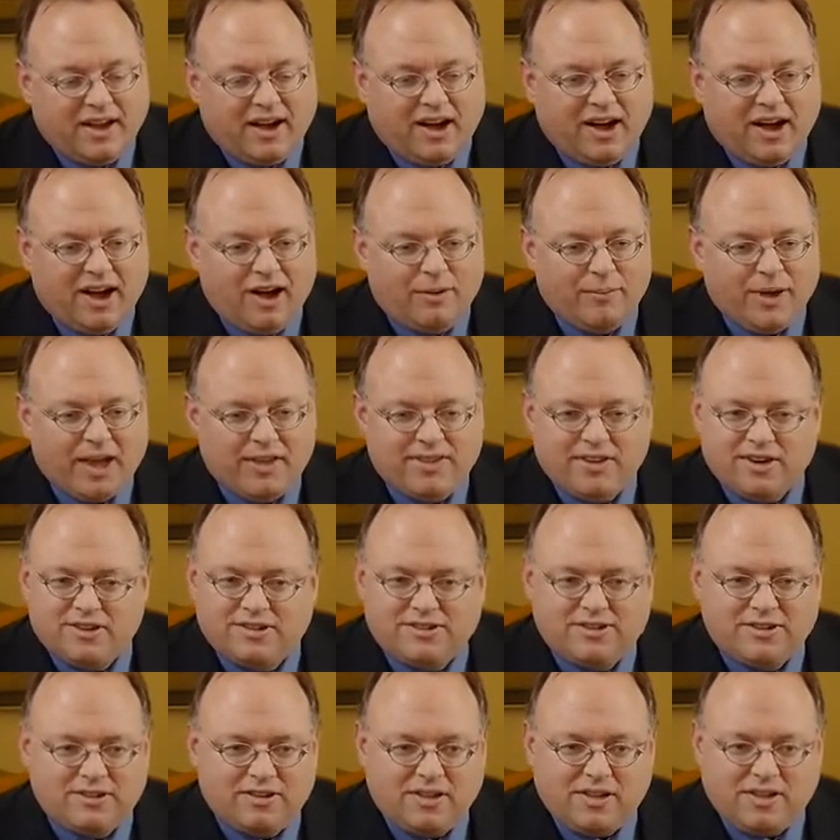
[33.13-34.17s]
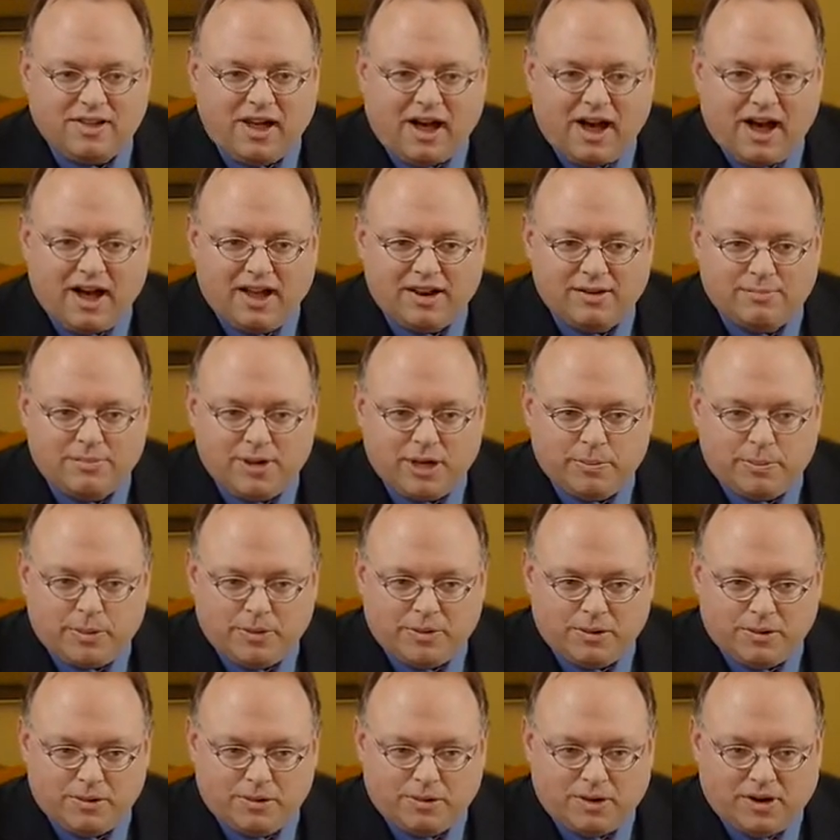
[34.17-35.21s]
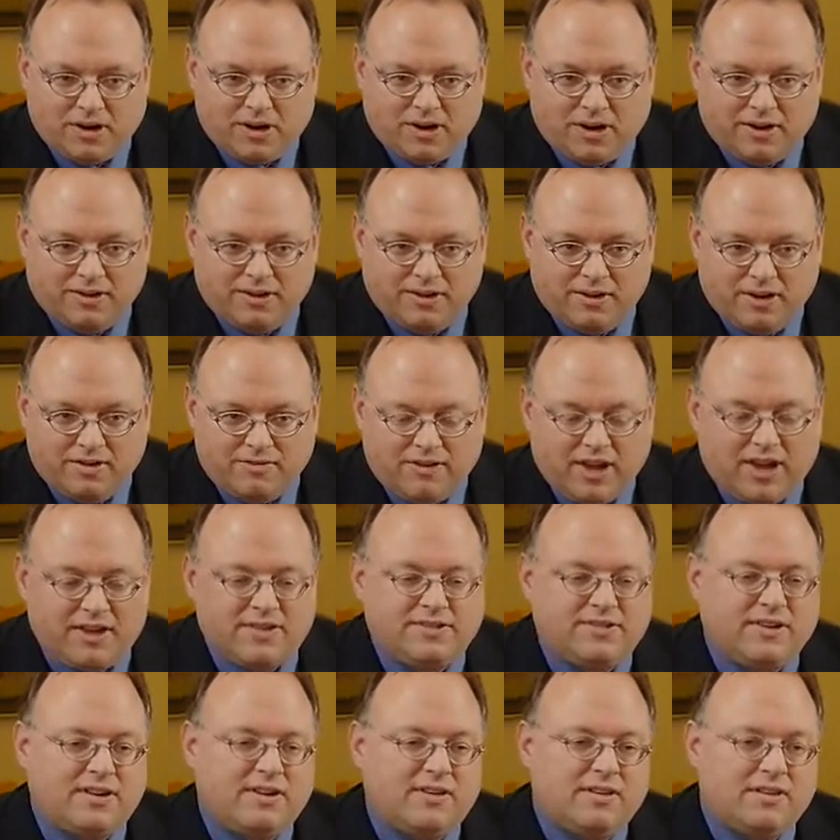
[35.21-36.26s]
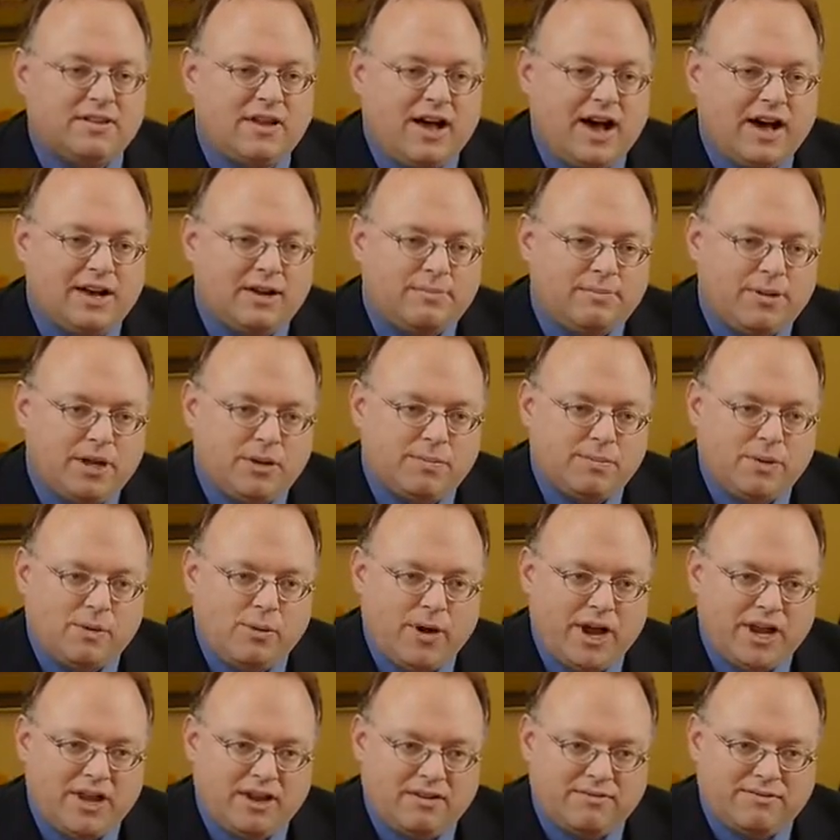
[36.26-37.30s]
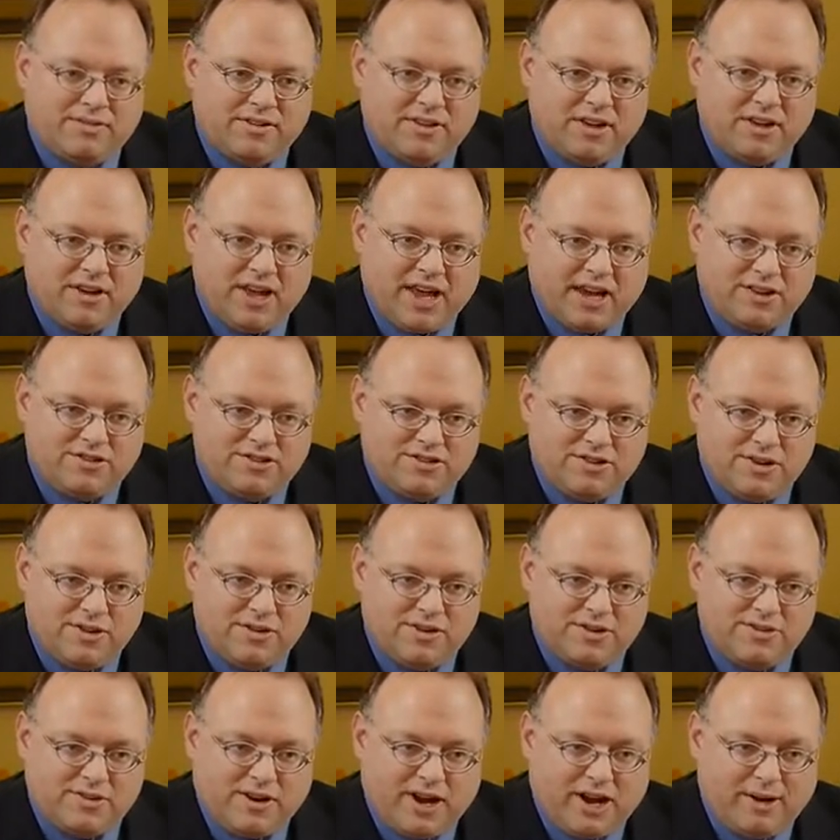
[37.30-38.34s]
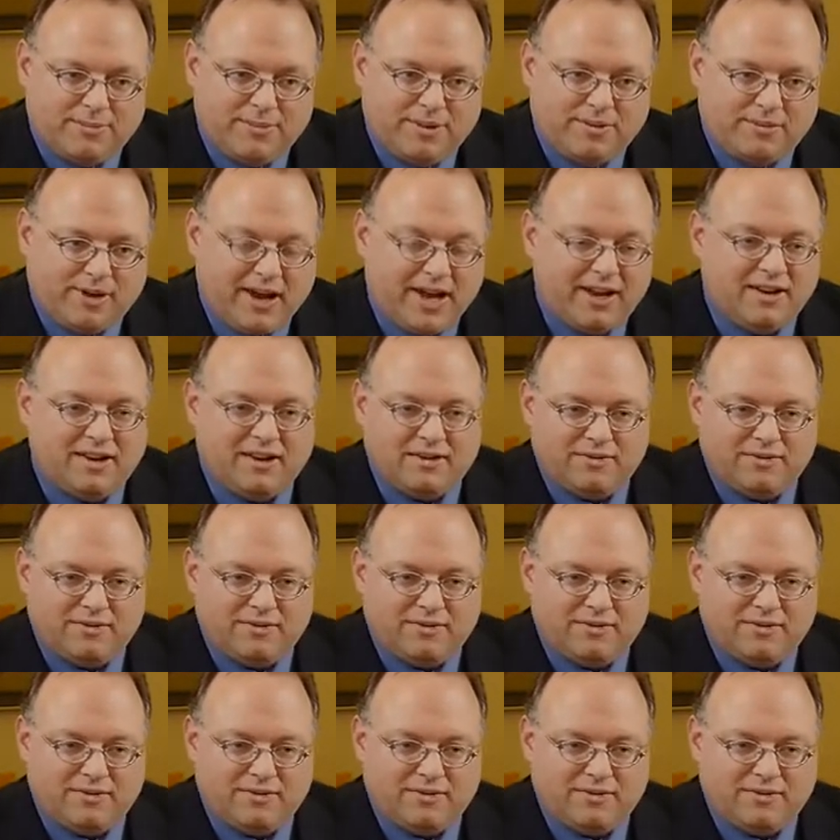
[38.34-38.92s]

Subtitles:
And there's still a lot of people who are underinvested, a lot of people waiting for the next shoe to drop, right?